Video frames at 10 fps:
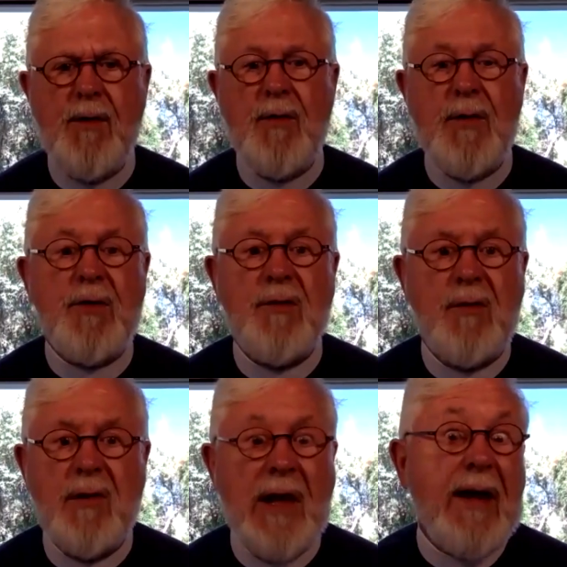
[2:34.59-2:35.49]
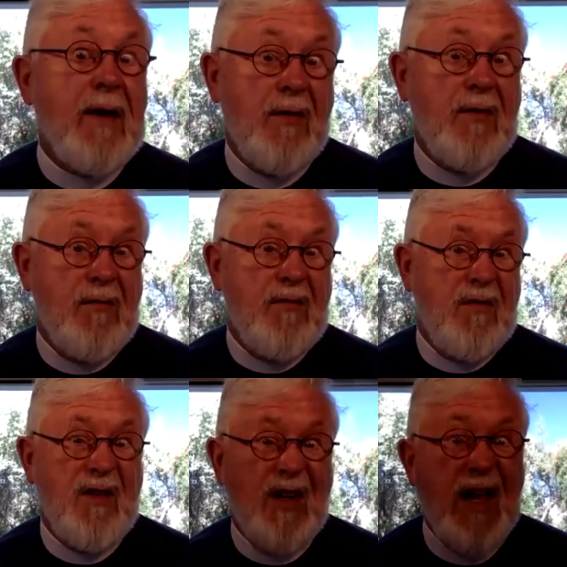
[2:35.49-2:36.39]
doesn't like
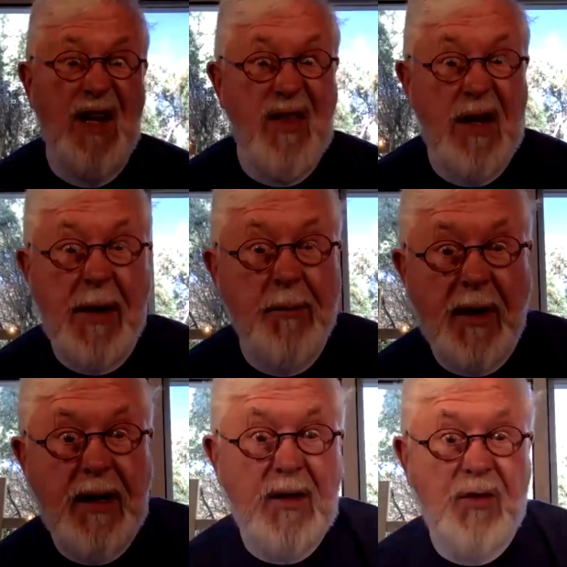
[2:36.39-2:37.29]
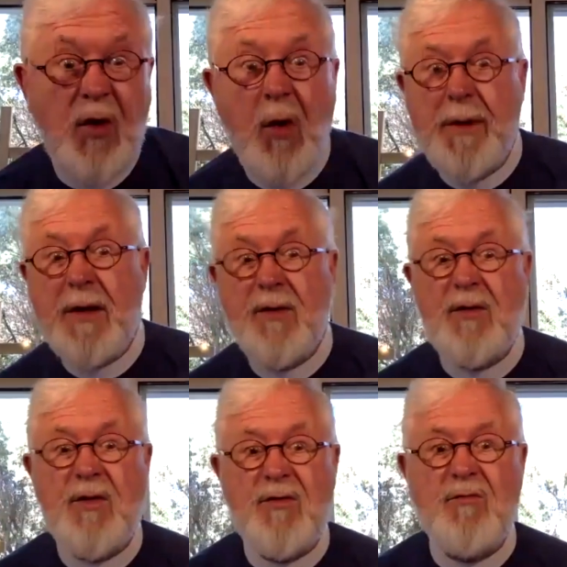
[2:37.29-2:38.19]
to say anything about money at all, because
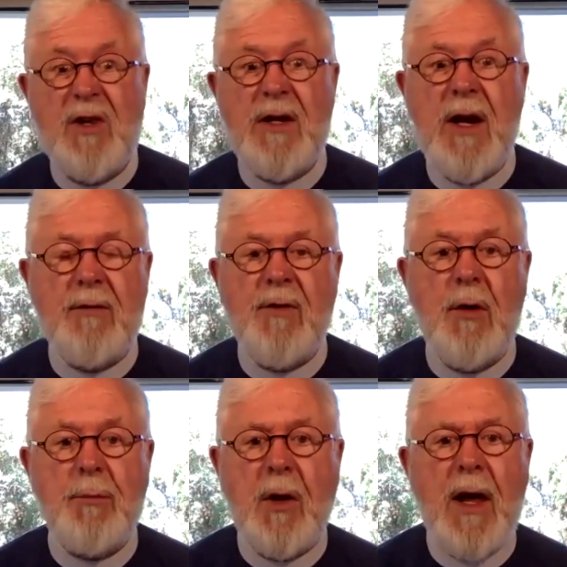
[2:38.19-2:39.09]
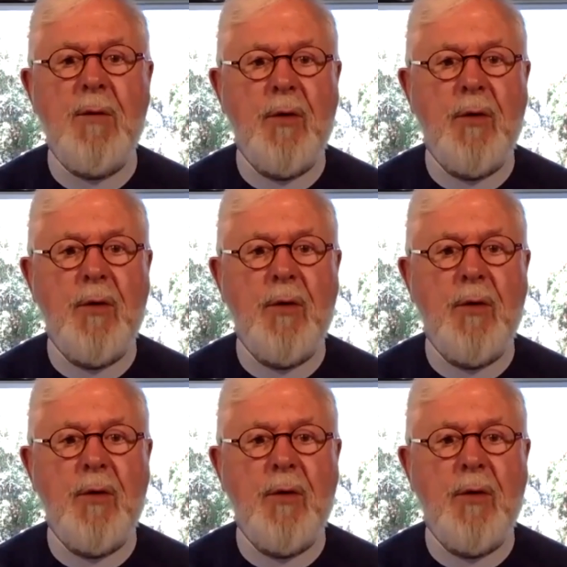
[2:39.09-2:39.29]
it's really not very polite.